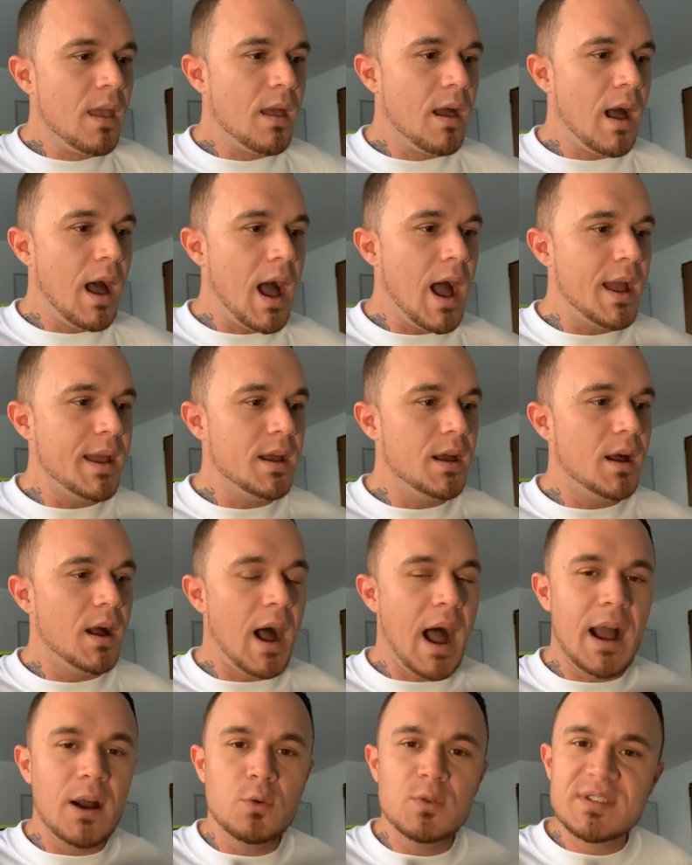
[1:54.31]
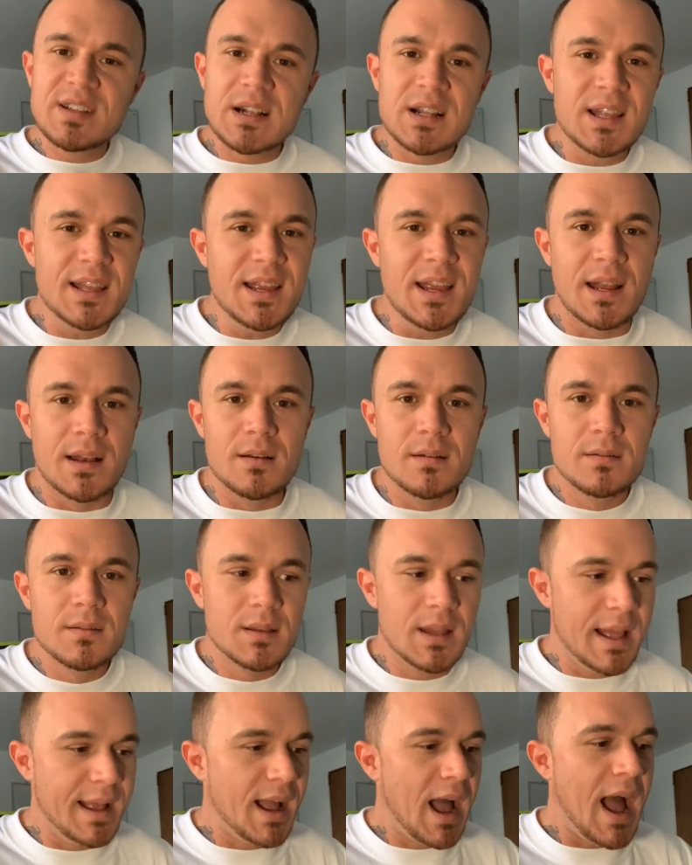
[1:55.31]
I was clean.
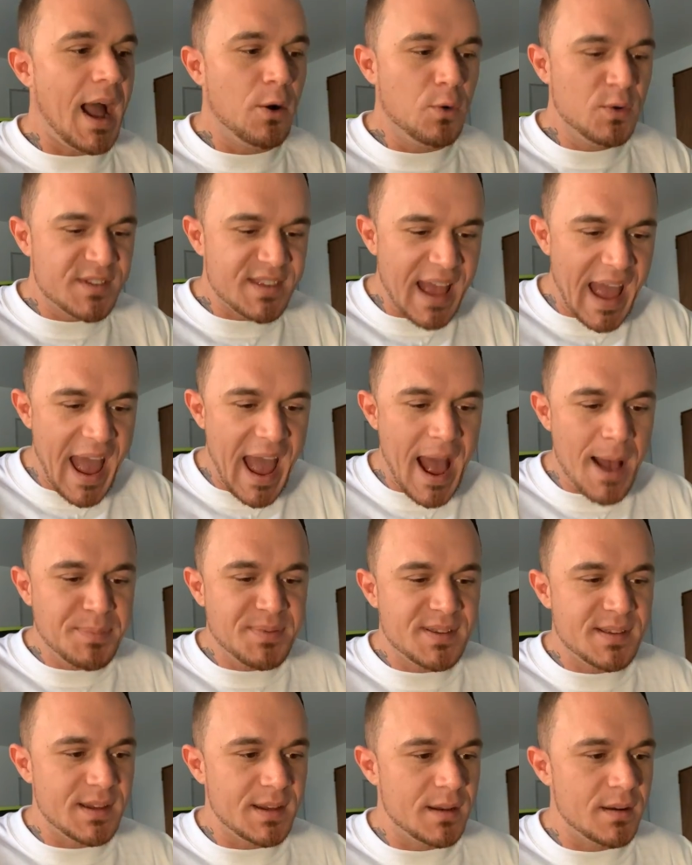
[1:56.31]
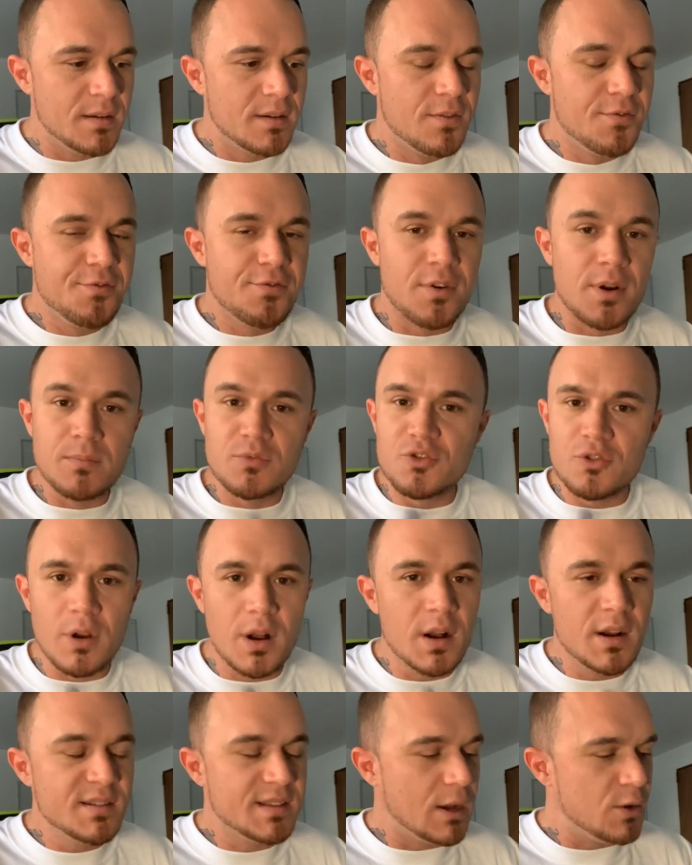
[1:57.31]
Like I was absent from
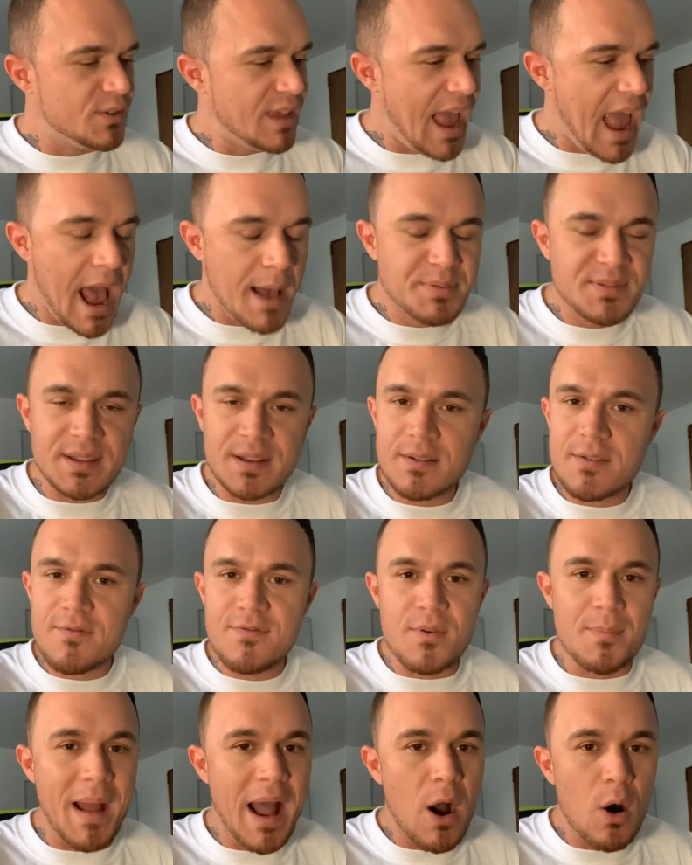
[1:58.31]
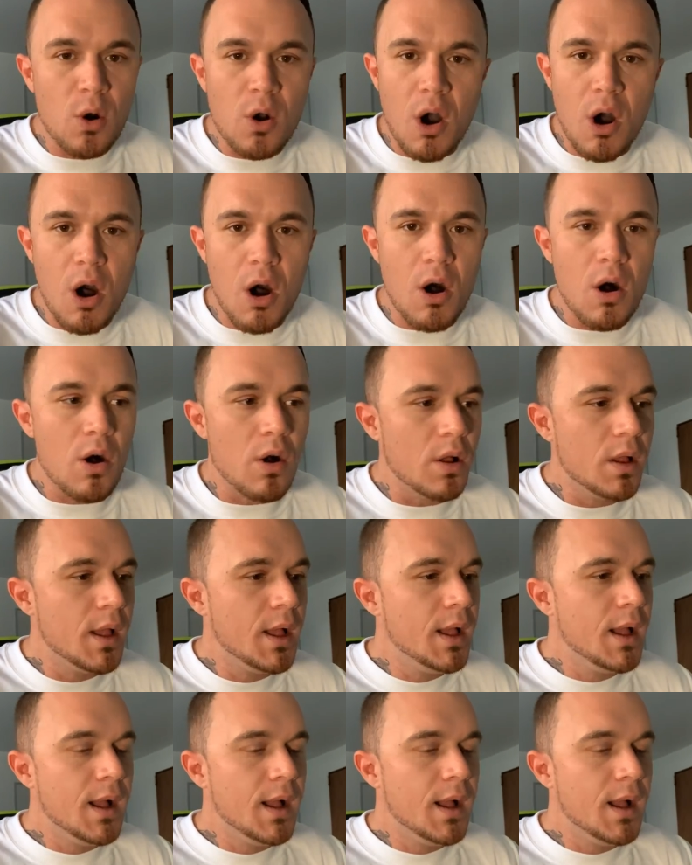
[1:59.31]
drugs, I was absent from alcohol,